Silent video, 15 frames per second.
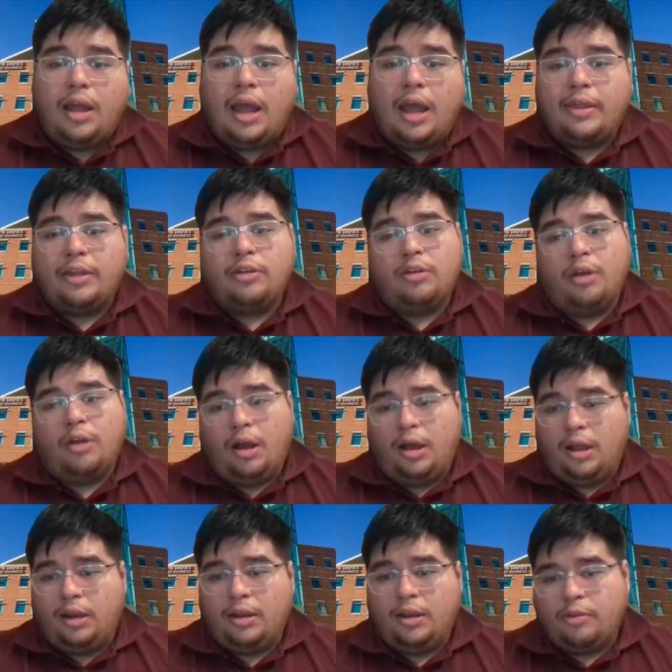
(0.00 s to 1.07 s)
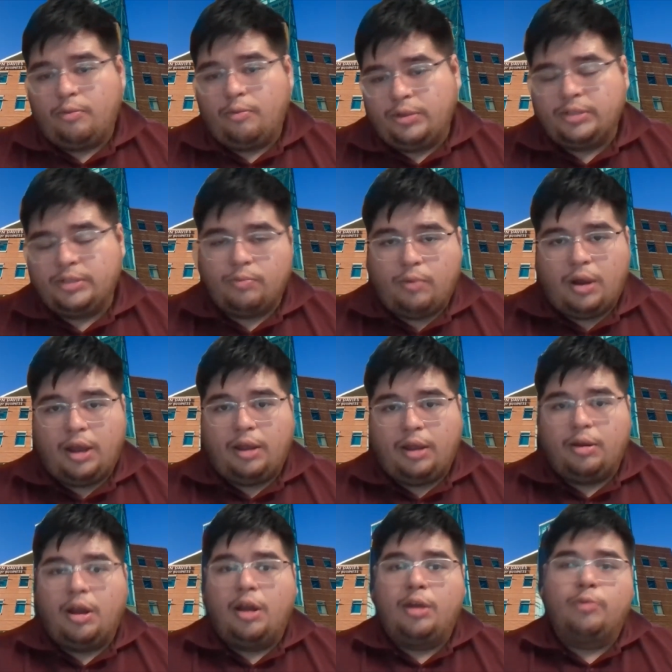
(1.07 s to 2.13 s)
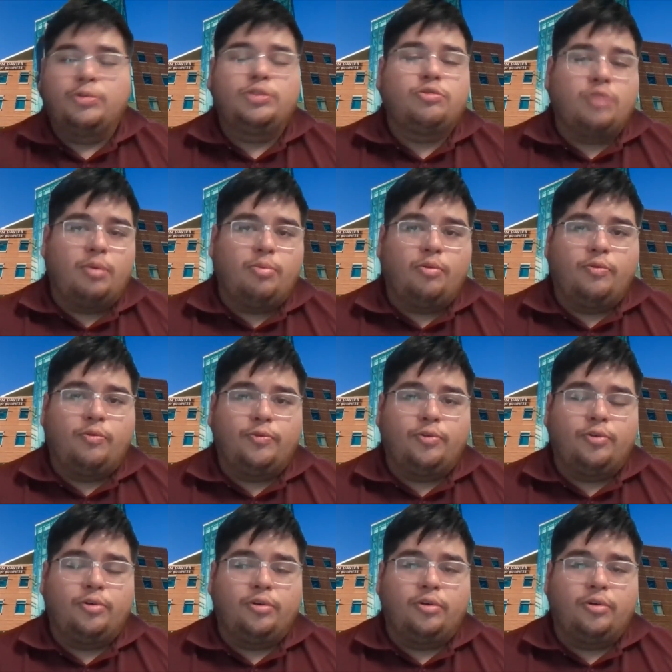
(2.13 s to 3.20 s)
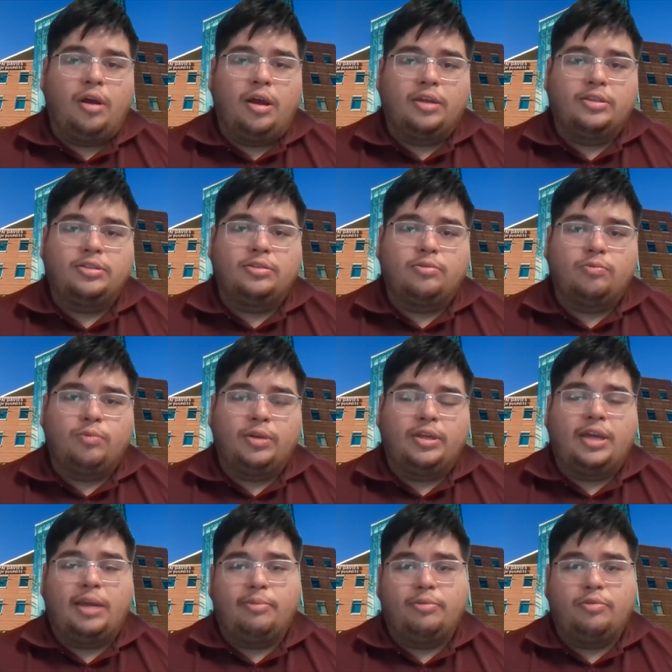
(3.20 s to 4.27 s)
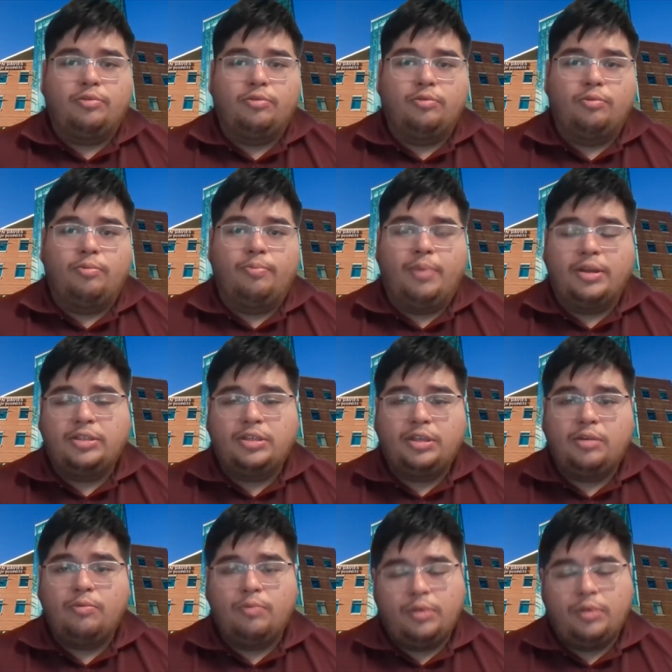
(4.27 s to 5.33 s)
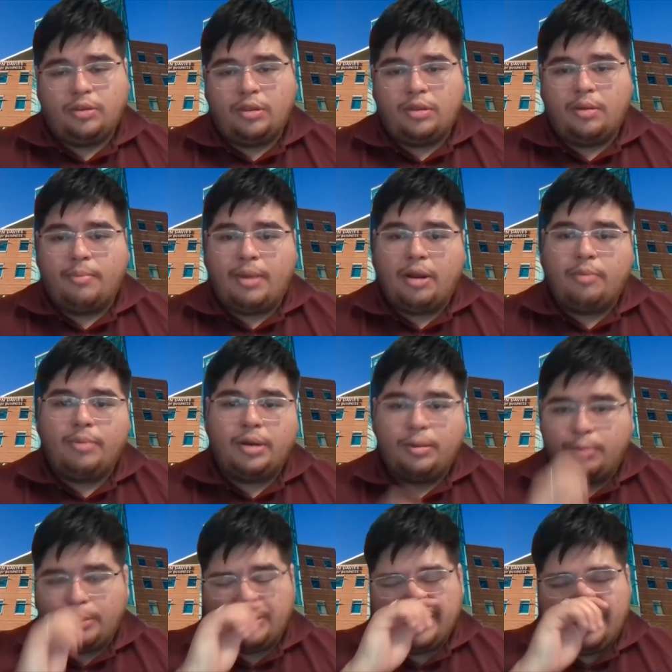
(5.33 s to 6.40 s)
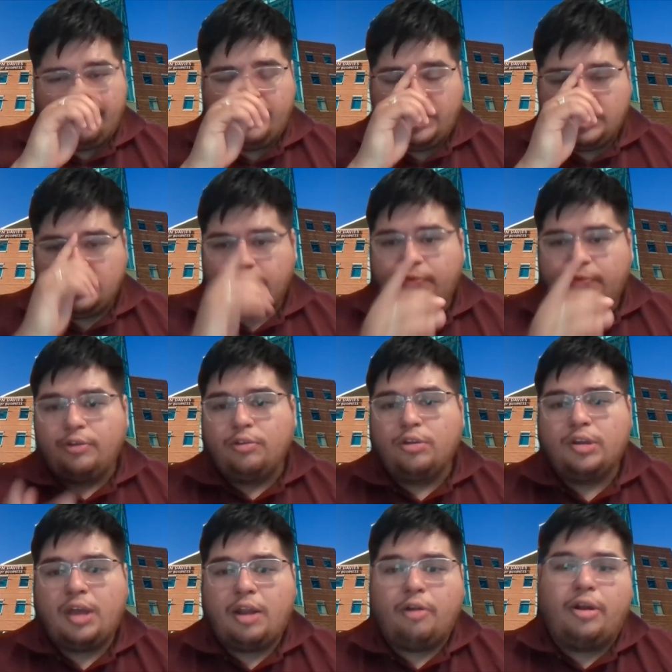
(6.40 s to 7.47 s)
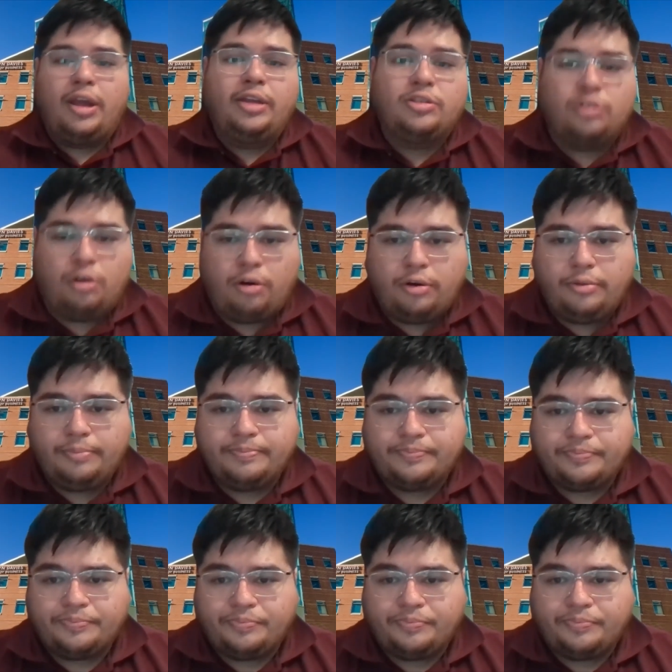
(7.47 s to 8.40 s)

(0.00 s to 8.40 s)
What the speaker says: And then another reason why it was trouble for us when it came to budgeting with the amount of money we were given is if you look at our HR,